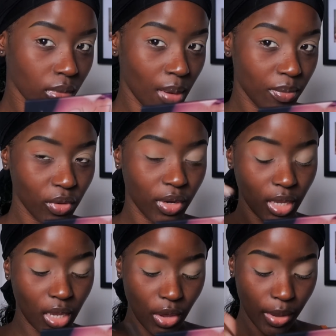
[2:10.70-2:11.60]
I'm just going to
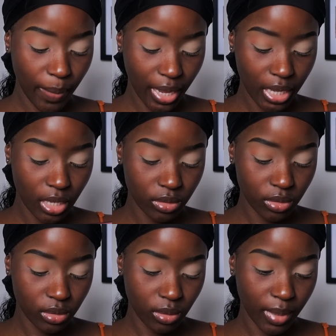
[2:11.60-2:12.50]
keep going back in
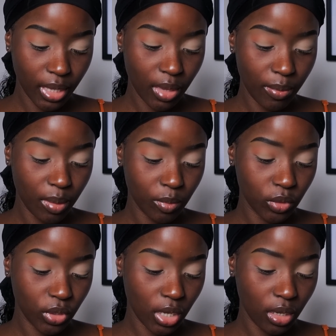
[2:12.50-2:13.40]
just to make it a bit
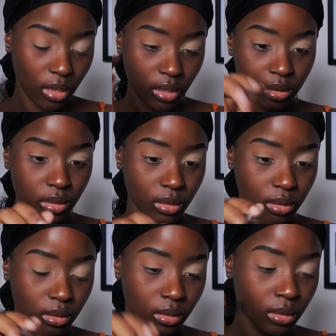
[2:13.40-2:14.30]
more darker.
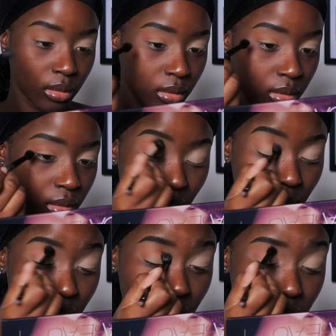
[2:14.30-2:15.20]

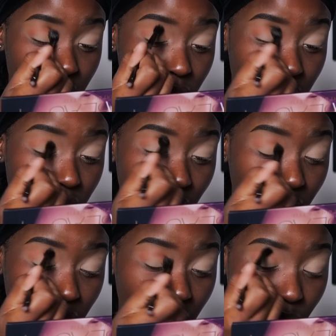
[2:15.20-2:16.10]
And then using
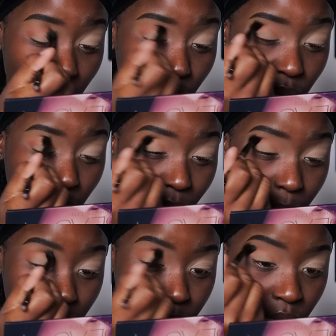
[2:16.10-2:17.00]
circular and
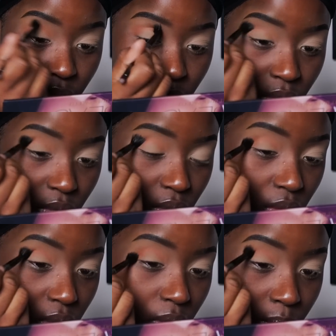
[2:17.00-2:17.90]
windwipe motions,
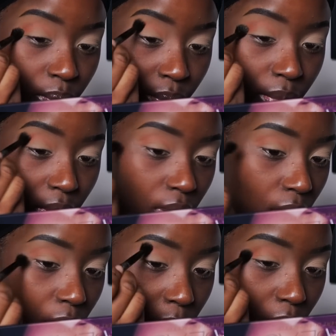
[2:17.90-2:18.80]
just
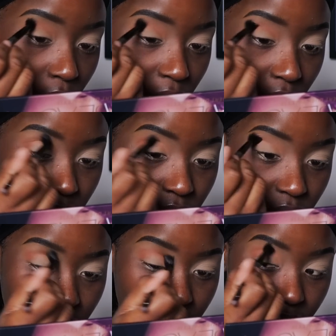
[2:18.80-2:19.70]
got that on the
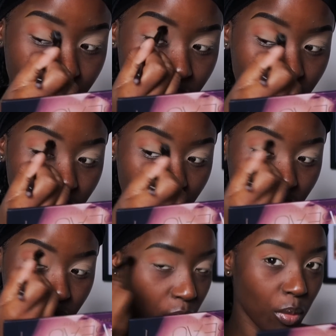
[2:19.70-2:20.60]
crease.
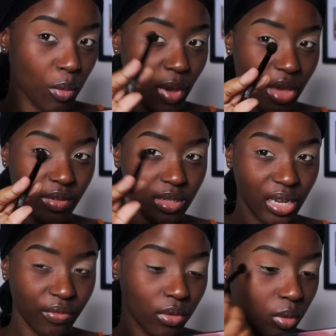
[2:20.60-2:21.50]
And whatever's
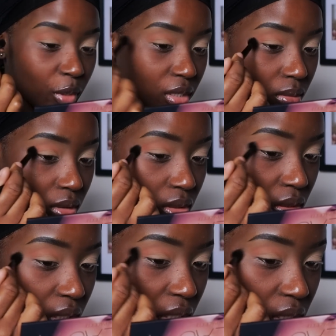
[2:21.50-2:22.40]
left on the brush, I'm just
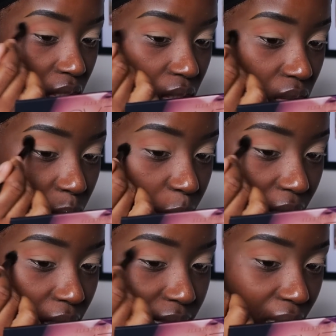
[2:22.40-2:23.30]
going to use it to
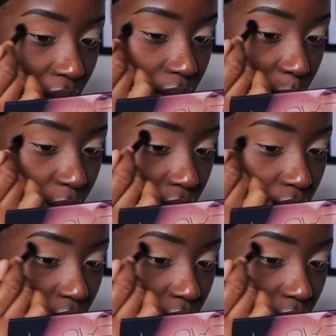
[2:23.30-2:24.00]
bring this out a bit.